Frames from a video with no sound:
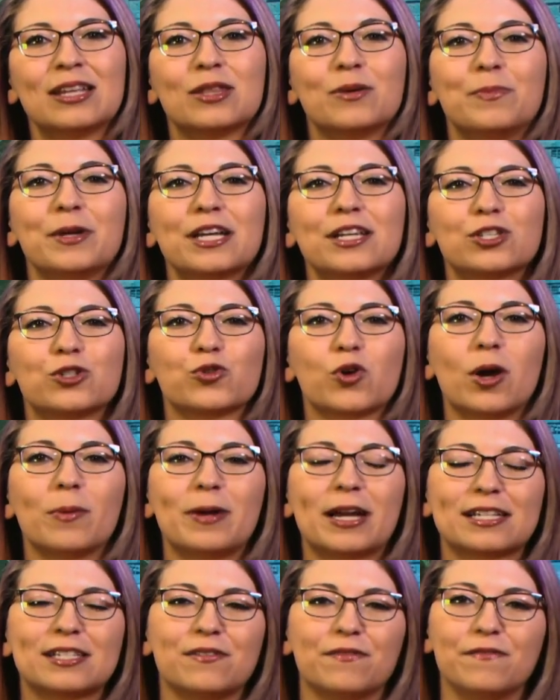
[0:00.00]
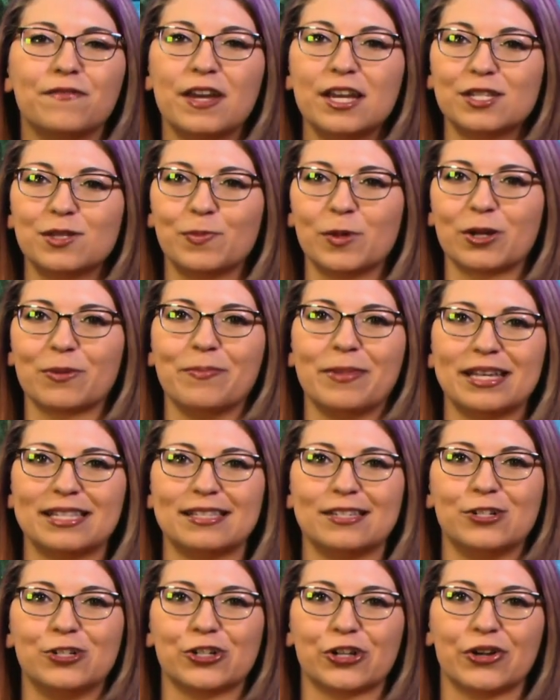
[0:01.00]
The biggest drawback to Facebook
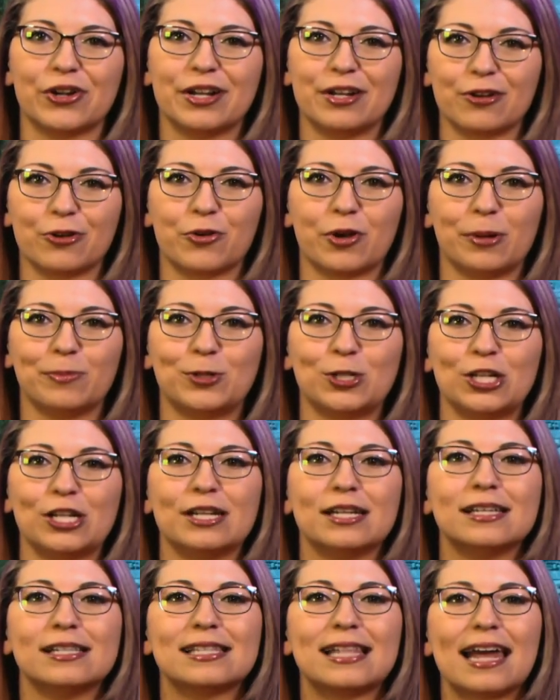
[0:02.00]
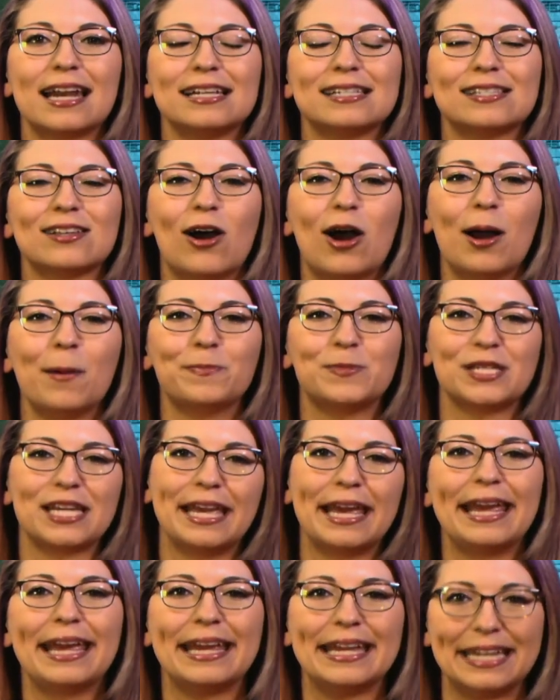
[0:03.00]
Messenger and encryption is that it's
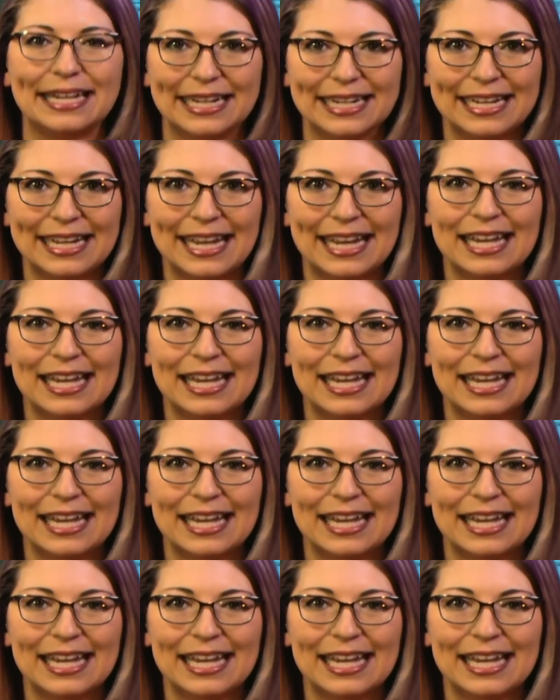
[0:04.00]
opt-in.